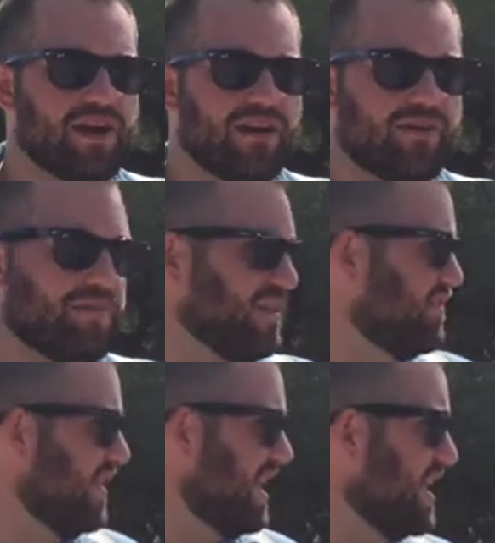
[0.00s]
300
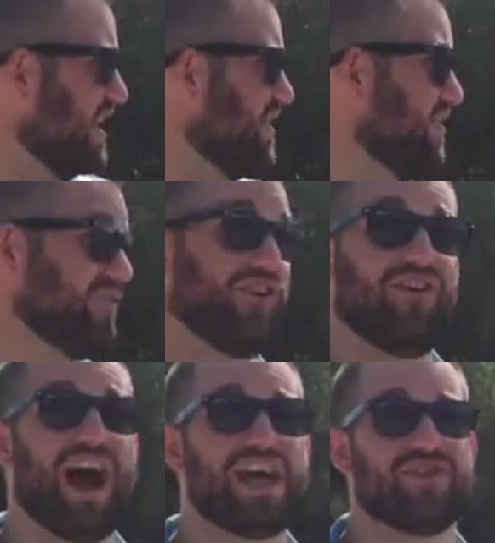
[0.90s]
BC. There's a
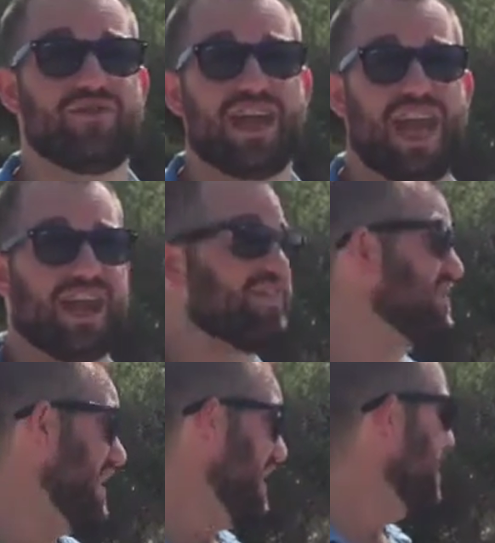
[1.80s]
lot you can't
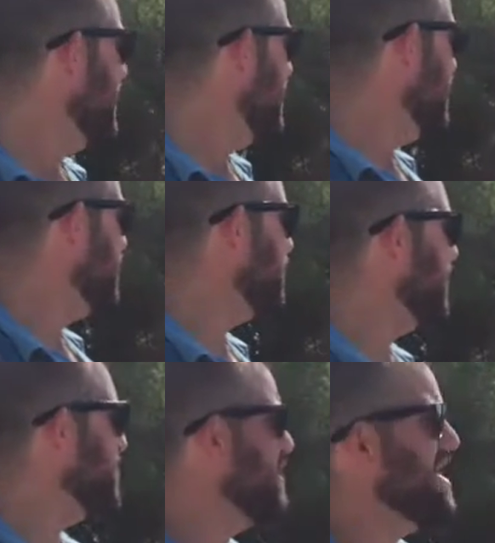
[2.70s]
see. This would have